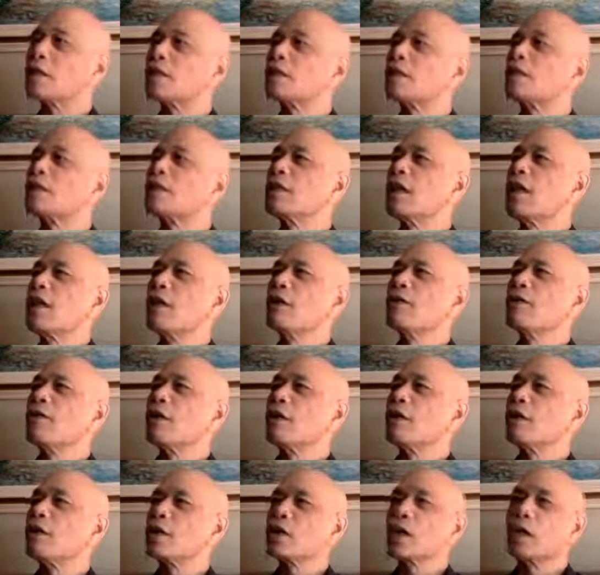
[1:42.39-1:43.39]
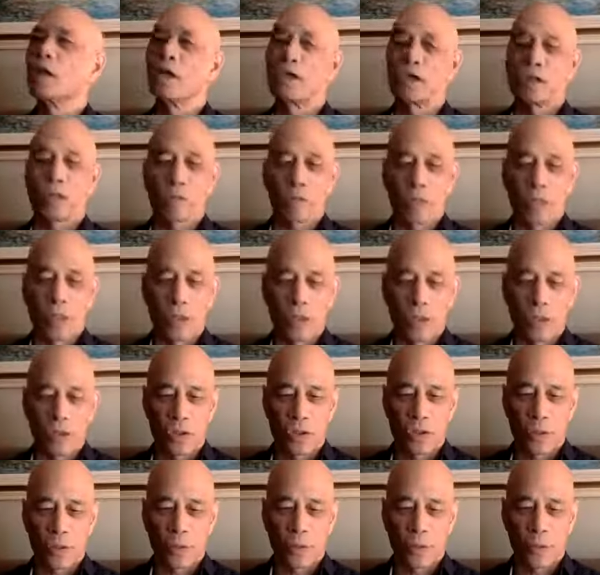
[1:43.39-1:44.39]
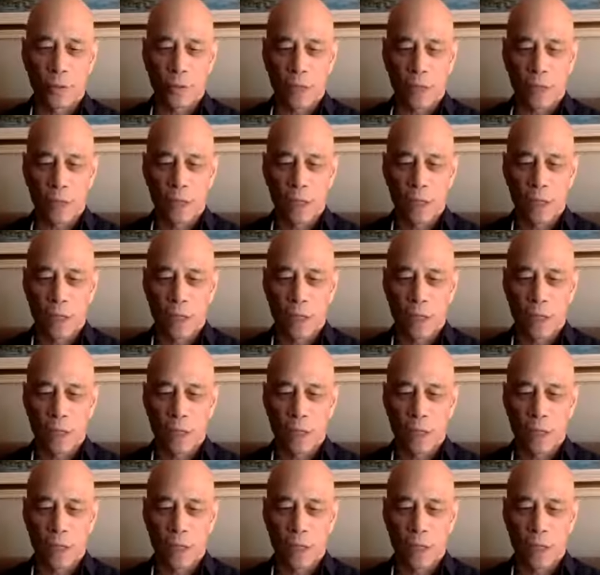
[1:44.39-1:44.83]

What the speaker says: the state of other countries, and so forth.